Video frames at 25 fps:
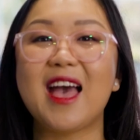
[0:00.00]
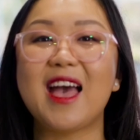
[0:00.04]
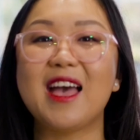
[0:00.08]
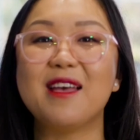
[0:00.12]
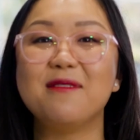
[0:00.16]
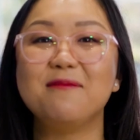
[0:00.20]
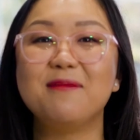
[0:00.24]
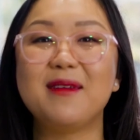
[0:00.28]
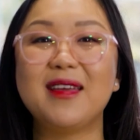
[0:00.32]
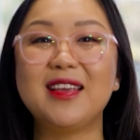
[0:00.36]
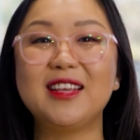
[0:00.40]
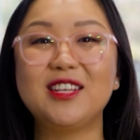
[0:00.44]

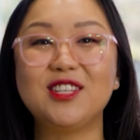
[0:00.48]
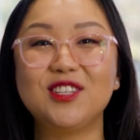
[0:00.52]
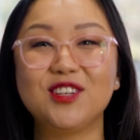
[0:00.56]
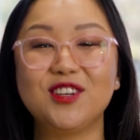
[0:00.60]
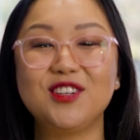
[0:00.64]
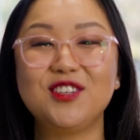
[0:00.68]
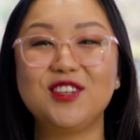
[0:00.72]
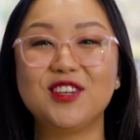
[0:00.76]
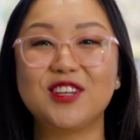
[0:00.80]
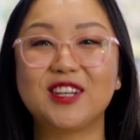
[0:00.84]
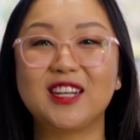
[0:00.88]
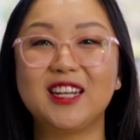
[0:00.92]
And make
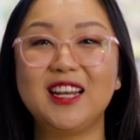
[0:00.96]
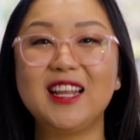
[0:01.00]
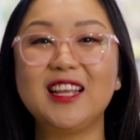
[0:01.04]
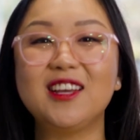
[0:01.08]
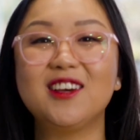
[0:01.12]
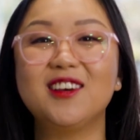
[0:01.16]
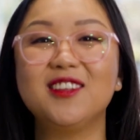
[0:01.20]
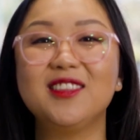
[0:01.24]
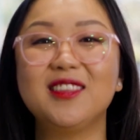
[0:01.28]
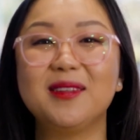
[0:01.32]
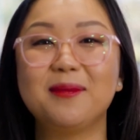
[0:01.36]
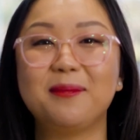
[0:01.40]
sure you
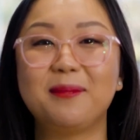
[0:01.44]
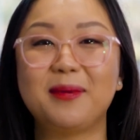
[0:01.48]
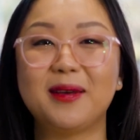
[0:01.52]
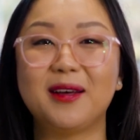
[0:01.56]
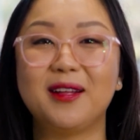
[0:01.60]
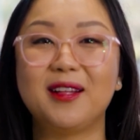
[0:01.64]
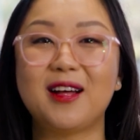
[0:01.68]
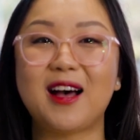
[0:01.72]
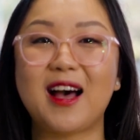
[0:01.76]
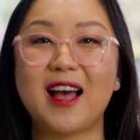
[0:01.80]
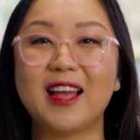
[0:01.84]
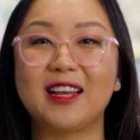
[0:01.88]
click on the
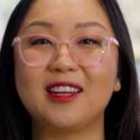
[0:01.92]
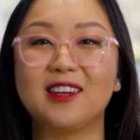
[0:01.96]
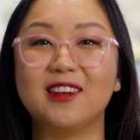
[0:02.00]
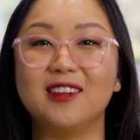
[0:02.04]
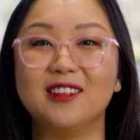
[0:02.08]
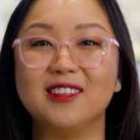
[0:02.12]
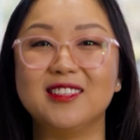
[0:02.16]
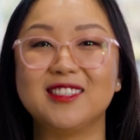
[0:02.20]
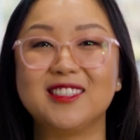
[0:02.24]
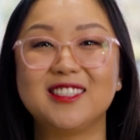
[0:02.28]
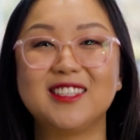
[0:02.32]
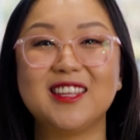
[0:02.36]
bell
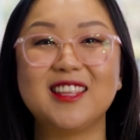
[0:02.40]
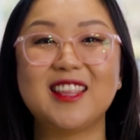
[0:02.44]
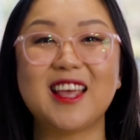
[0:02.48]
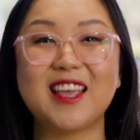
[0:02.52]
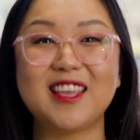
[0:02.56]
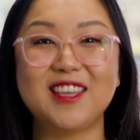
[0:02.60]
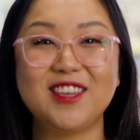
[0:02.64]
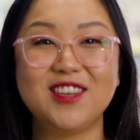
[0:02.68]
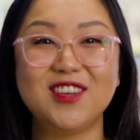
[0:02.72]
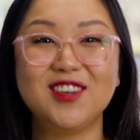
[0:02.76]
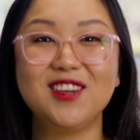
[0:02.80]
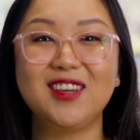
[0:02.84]
icon so
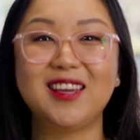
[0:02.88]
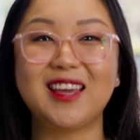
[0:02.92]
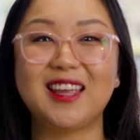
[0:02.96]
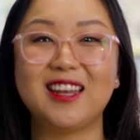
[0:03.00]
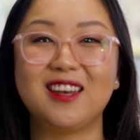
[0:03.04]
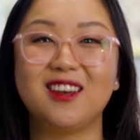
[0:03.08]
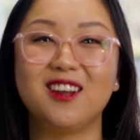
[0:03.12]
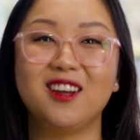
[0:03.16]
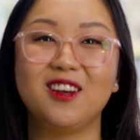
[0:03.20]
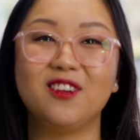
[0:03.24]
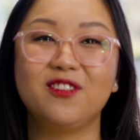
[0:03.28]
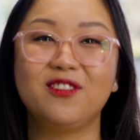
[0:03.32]
that you
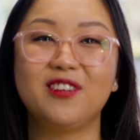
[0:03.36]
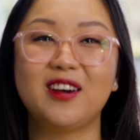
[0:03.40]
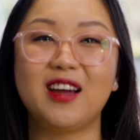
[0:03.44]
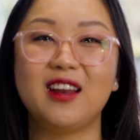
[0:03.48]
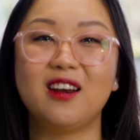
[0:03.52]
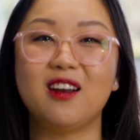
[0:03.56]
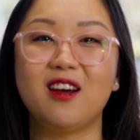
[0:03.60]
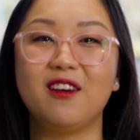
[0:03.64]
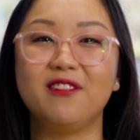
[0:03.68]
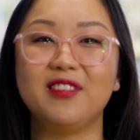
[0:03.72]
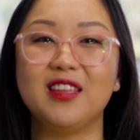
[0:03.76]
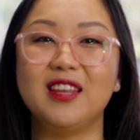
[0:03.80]
get
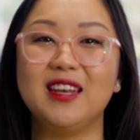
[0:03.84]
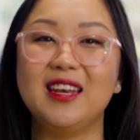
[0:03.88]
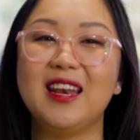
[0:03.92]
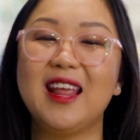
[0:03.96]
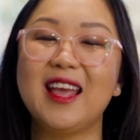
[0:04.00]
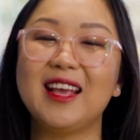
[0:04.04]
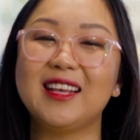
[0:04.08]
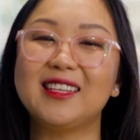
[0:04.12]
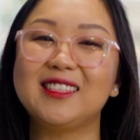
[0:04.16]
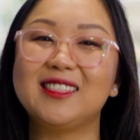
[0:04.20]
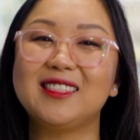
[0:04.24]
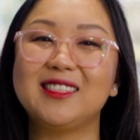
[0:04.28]
notified of the
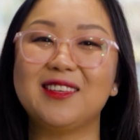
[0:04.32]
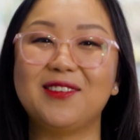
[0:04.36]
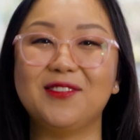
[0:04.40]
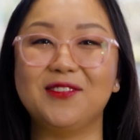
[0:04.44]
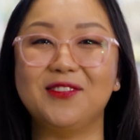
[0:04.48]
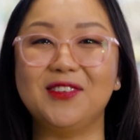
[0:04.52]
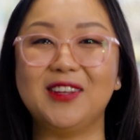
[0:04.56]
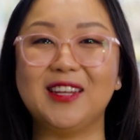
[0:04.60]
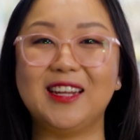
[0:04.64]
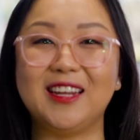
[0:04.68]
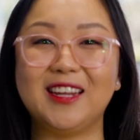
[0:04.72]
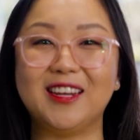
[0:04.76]
next
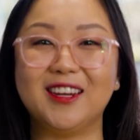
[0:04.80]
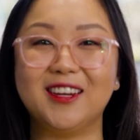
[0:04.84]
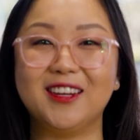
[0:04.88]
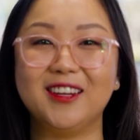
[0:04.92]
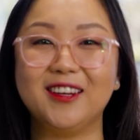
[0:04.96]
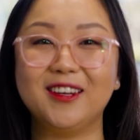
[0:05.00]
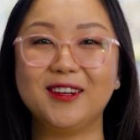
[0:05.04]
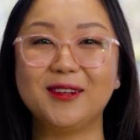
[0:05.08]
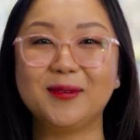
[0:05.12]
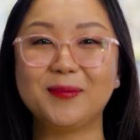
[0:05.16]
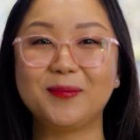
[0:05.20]
video.